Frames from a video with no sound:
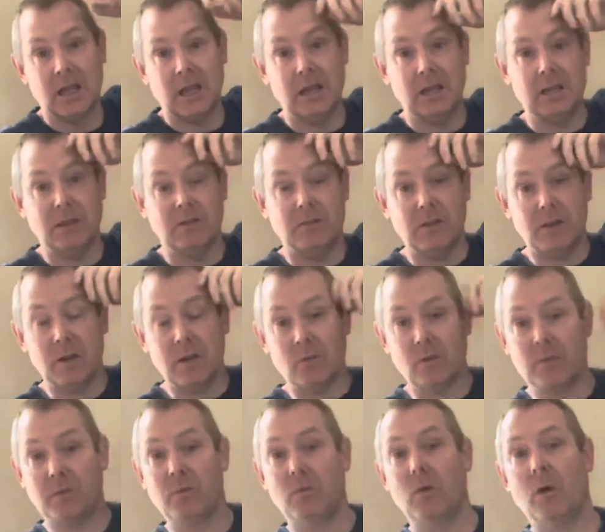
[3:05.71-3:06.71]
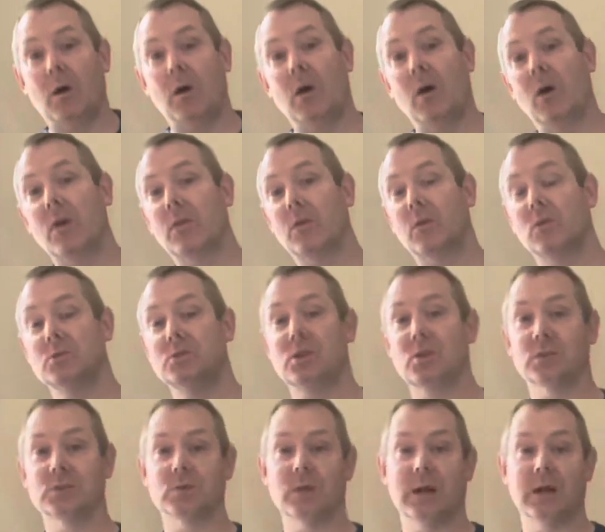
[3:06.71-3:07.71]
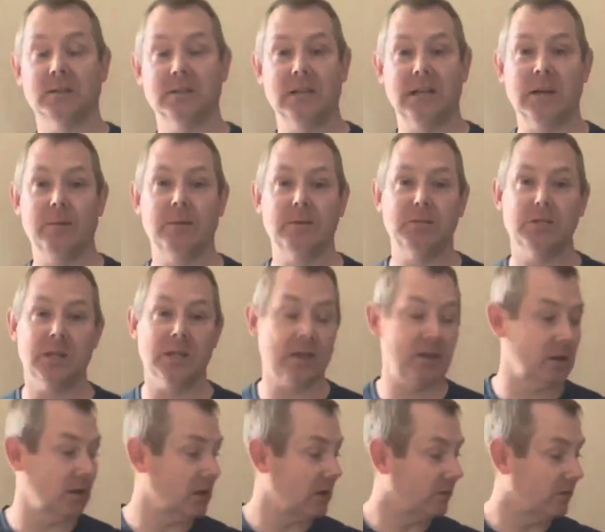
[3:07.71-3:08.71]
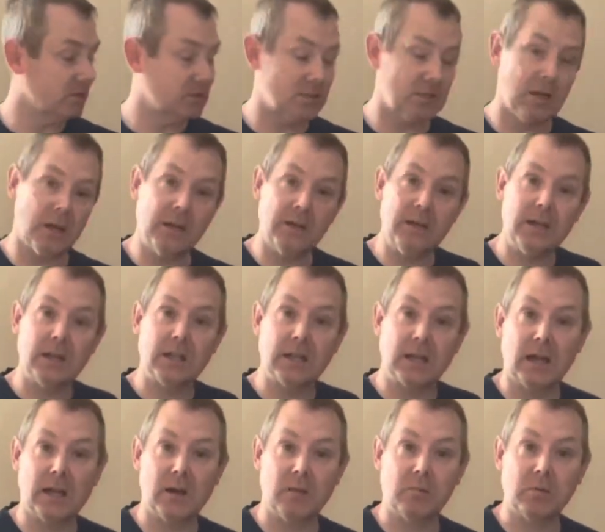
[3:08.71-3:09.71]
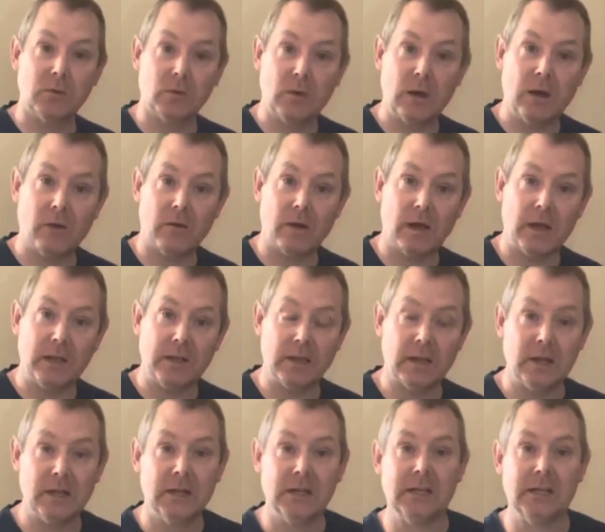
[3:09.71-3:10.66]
and you figure you went through all those years without damaging it, and all of a sudden it kind of blew out on you.